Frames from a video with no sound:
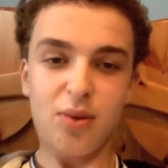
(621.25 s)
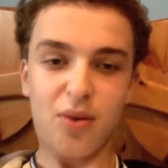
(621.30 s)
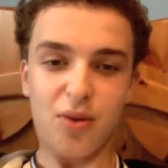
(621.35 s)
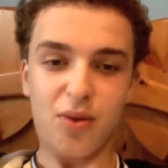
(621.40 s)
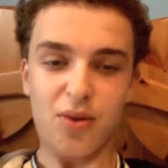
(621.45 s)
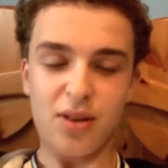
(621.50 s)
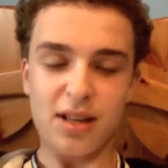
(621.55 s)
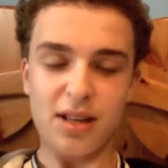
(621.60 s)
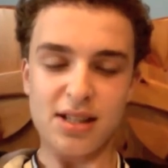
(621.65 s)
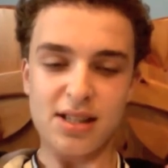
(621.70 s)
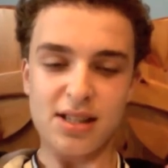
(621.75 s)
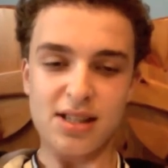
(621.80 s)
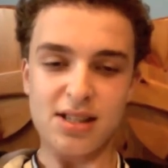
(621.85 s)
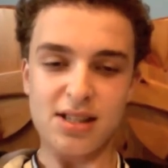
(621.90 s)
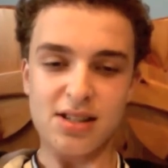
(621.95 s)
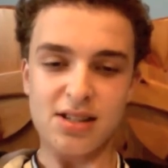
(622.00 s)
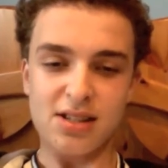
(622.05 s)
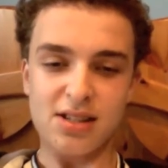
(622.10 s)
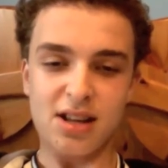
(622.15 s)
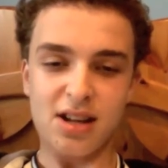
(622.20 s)
next
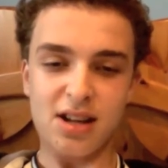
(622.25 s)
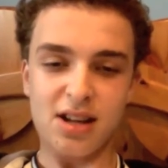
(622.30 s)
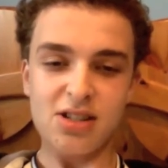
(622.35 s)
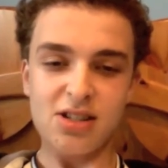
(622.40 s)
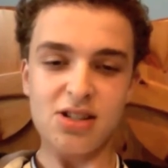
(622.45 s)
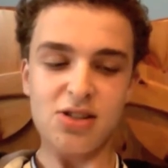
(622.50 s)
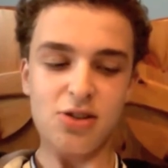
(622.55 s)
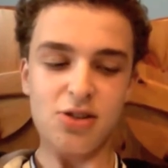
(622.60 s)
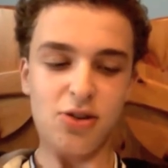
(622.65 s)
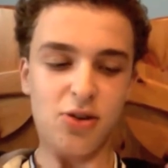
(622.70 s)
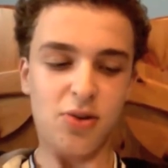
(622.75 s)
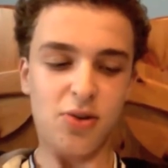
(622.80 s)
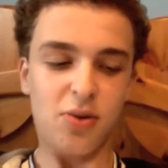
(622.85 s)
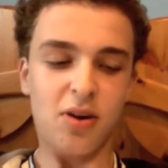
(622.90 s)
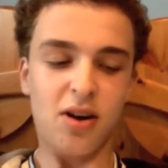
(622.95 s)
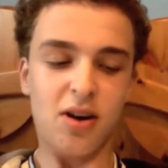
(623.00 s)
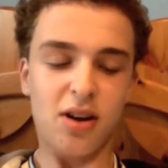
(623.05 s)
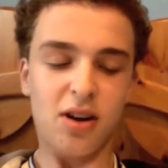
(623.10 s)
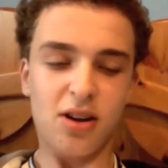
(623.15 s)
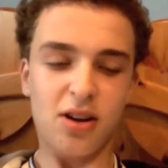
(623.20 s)
season starts to
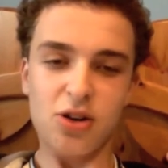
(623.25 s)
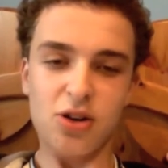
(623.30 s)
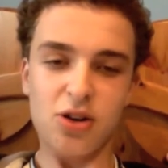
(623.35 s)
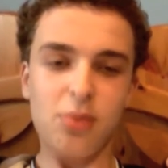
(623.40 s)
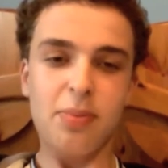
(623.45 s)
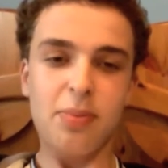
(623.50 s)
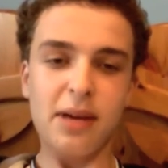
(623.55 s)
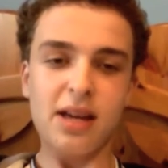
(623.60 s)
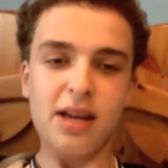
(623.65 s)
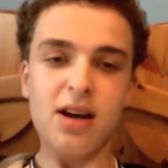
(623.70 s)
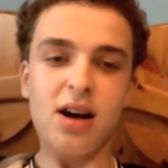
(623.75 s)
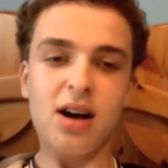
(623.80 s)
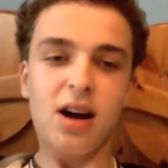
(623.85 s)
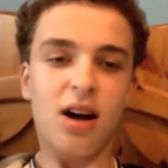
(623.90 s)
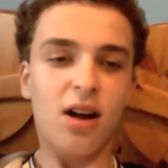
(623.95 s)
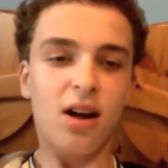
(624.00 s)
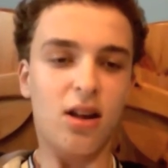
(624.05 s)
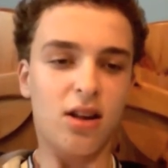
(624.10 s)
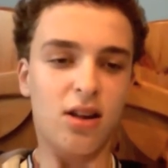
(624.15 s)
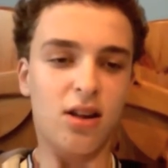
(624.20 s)

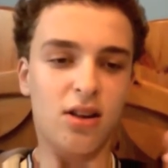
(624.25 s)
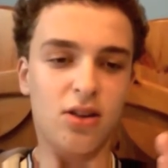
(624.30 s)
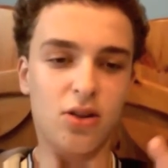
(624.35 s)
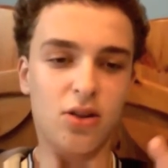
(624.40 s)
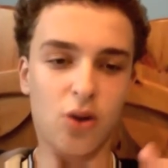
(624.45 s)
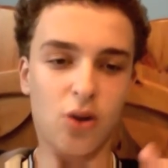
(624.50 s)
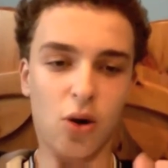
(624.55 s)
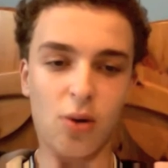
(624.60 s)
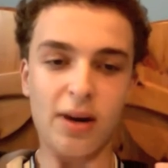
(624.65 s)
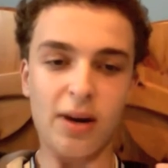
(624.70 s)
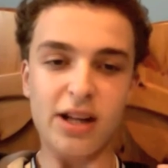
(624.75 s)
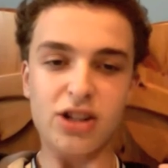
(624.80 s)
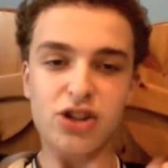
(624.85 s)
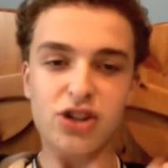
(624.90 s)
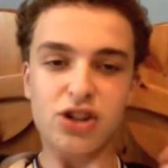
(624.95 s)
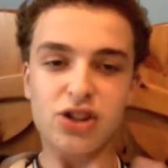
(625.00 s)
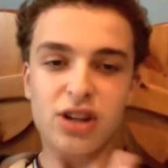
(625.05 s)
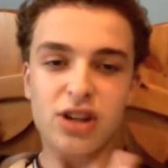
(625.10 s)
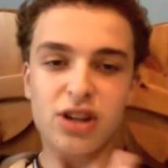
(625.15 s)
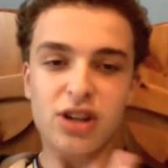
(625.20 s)
QPR,
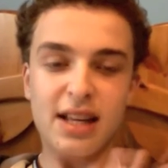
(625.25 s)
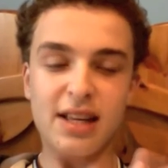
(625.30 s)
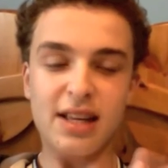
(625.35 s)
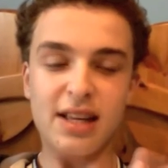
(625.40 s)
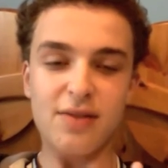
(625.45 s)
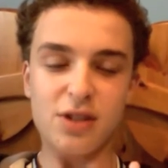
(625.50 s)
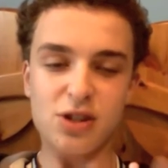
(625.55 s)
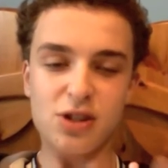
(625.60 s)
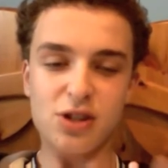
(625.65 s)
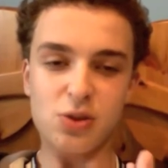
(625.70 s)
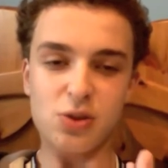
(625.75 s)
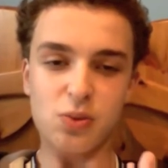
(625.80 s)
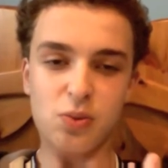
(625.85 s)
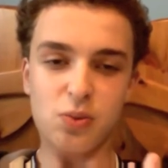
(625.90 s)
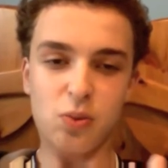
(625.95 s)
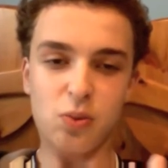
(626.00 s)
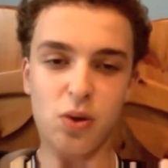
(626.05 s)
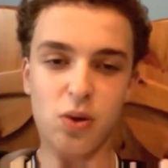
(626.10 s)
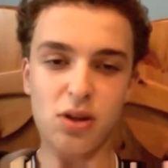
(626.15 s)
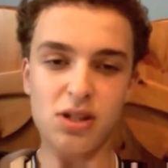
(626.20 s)
Norwich and either
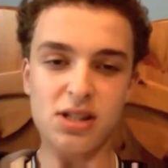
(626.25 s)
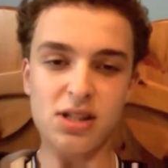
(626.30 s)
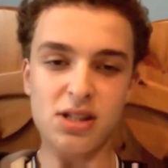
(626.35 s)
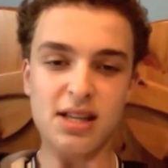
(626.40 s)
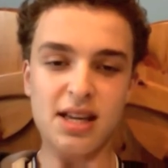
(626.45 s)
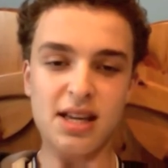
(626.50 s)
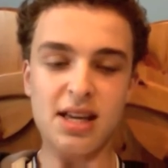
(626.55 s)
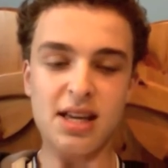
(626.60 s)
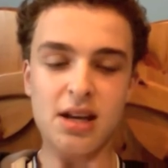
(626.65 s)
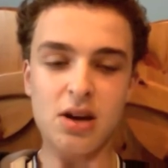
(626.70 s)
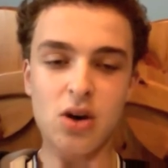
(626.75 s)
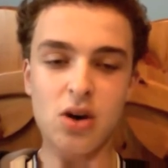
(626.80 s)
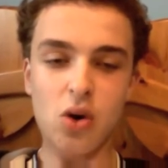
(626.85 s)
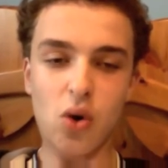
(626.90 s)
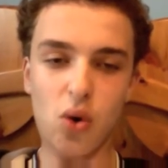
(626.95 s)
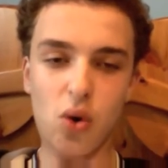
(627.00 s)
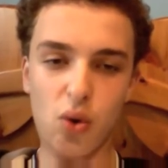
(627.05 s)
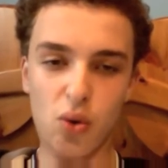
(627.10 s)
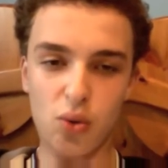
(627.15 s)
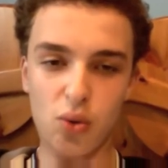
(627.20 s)
Swansea
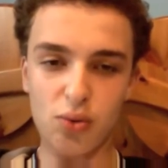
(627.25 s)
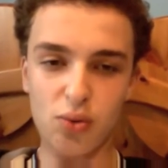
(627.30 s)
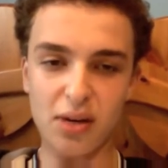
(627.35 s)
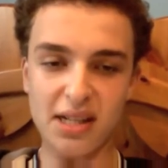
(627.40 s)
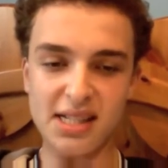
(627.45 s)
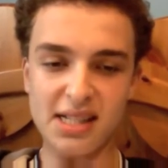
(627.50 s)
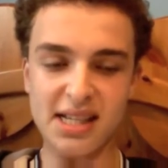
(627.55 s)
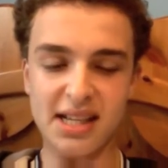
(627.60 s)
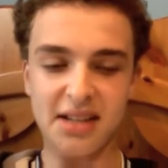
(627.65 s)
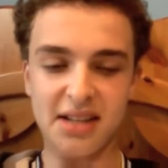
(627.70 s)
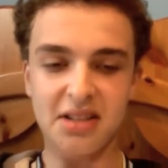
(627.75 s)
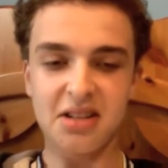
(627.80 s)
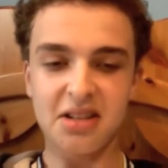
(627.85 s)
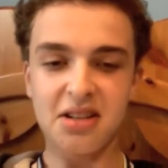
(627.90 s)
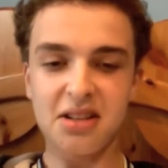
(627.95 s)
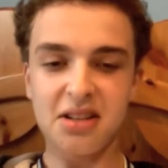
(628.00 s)
or Reading,